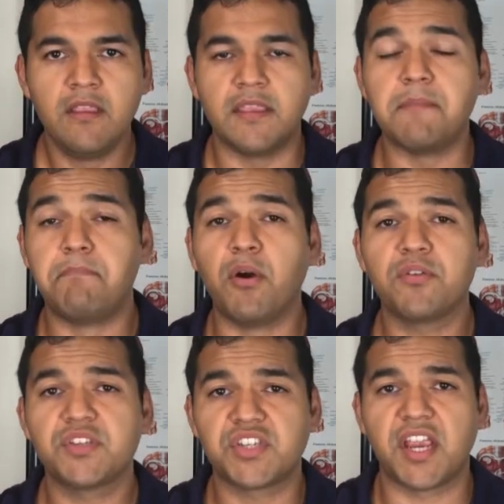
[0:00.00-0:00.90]
They
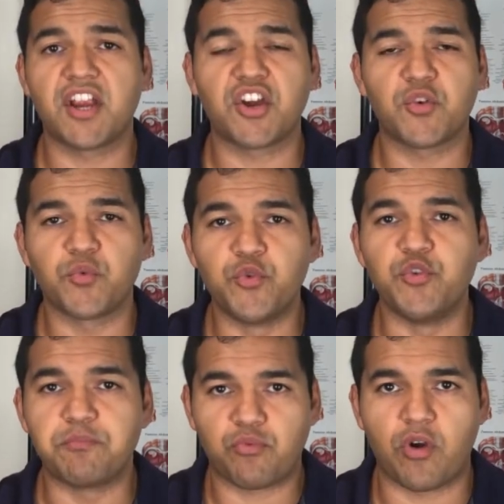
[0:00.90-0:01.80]
both share
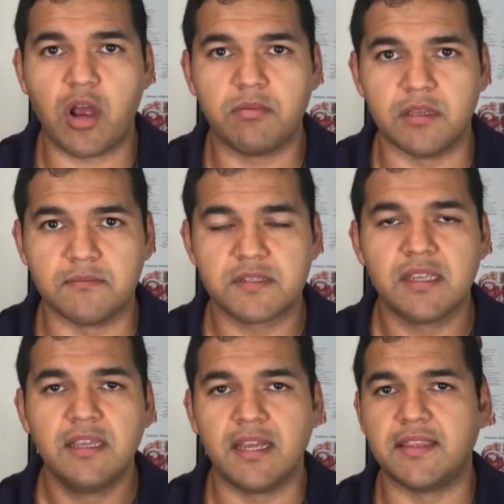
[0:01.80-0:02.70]
root problems,